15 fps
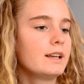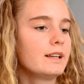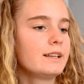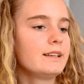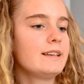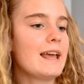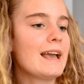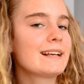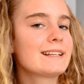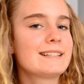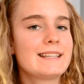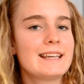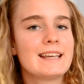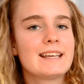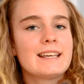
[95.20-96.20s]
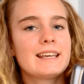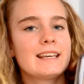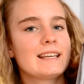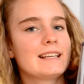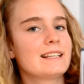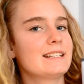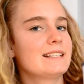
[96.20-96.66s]
Next
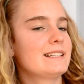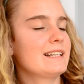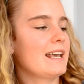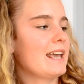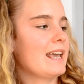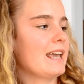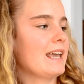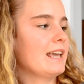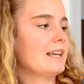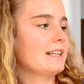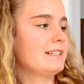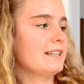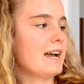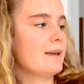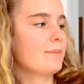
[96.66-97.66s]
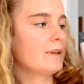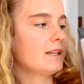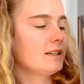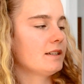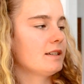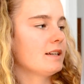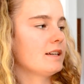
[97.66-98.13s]
is a
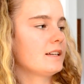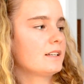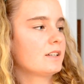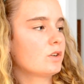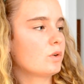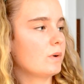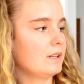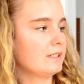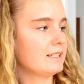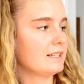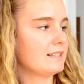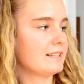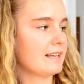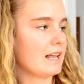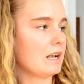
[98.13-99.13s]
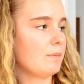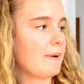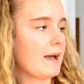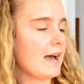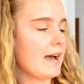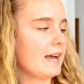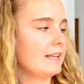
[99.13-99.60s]
diamond quilted saddle
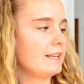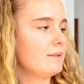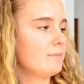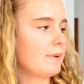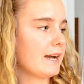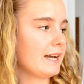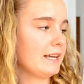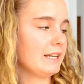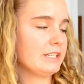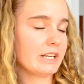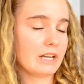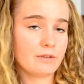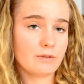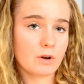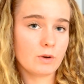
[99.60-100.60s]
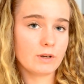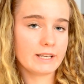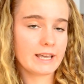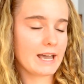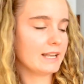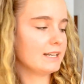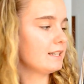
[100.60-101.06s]
pad by Shedrow
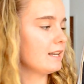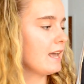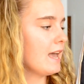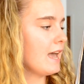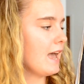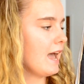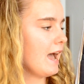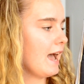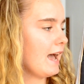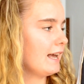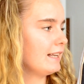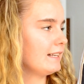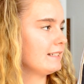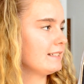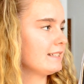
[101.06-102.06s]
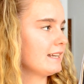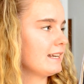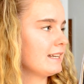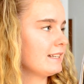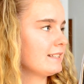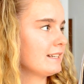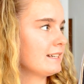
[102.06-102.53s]
again, and
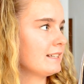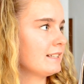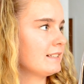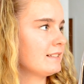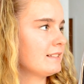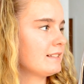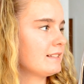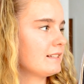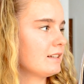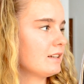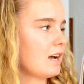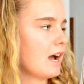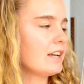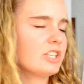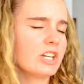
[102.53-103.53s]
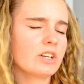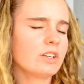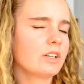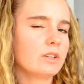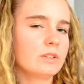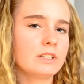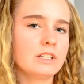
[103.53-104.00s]
it is, I
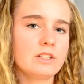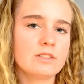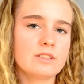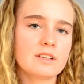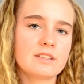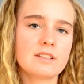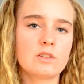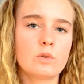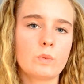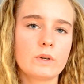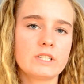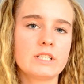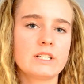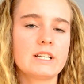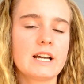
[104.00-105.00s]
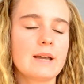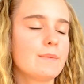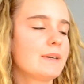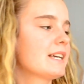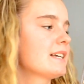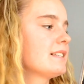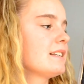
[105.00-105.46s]
generally only use this in the winter time
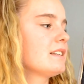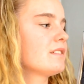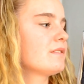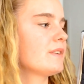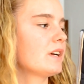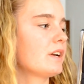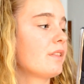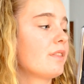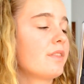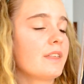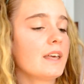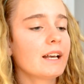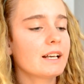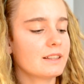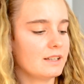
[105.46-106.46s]
because it is very thick.